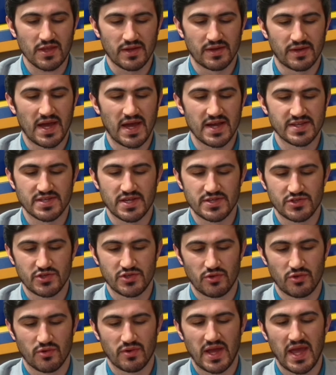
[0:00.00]
and access
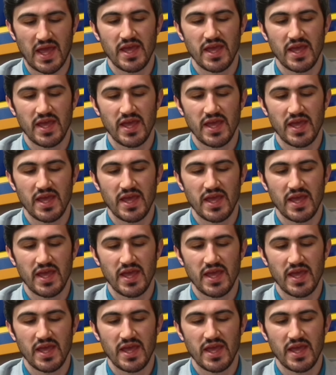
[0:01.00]
to their